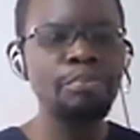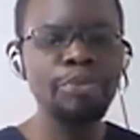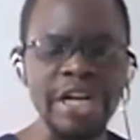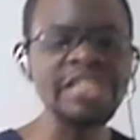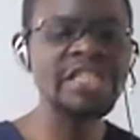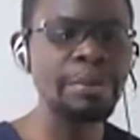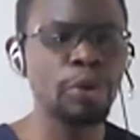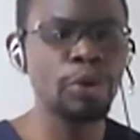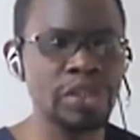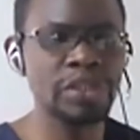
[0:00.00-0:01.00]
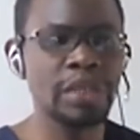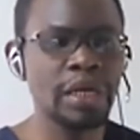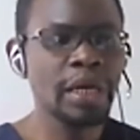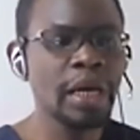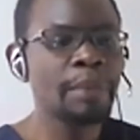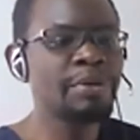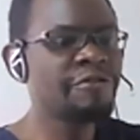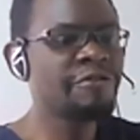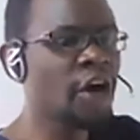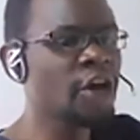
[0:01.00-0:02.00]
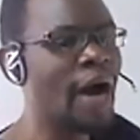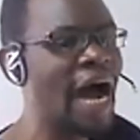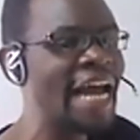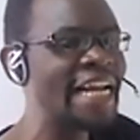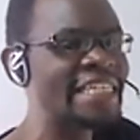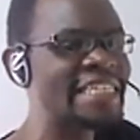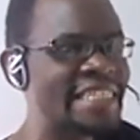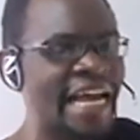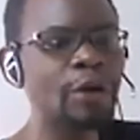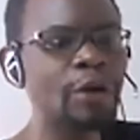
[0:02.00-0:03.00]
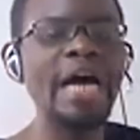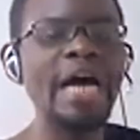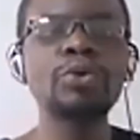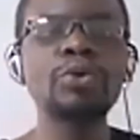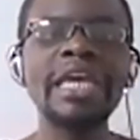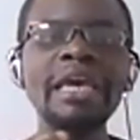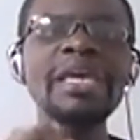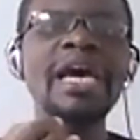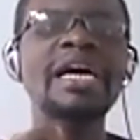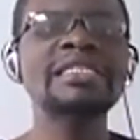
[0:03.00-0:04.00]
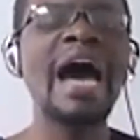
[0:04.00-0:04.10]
principles before you understand what leukemias